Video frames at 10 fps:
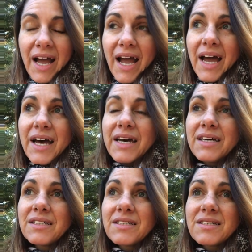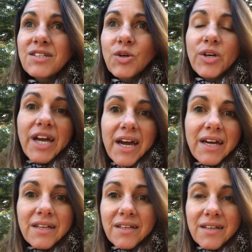and
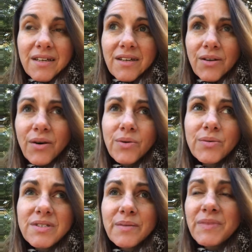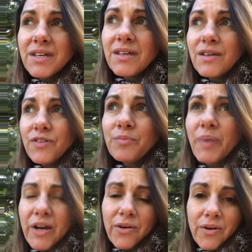create, you know, something even
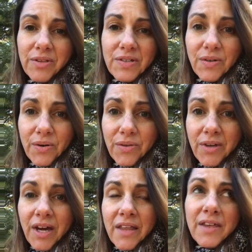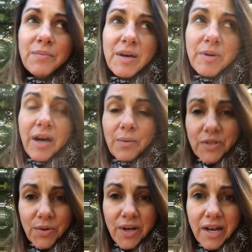better on this earth than maybe I
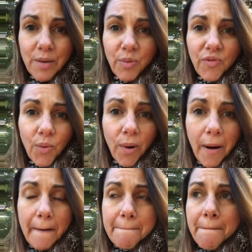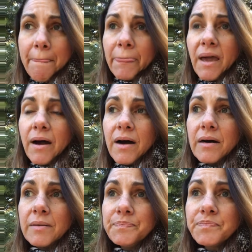was creating before,
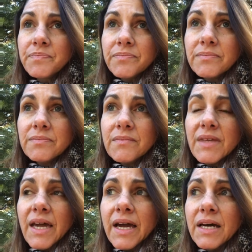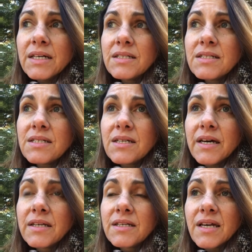um, and
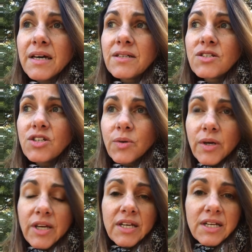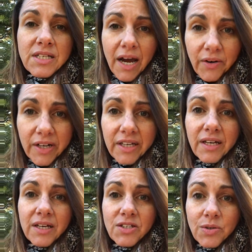and and do it in
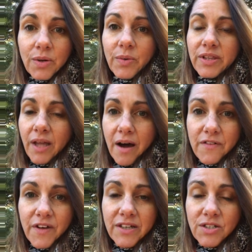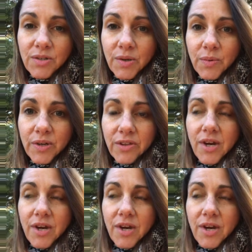integrity, and do it with love, and do it with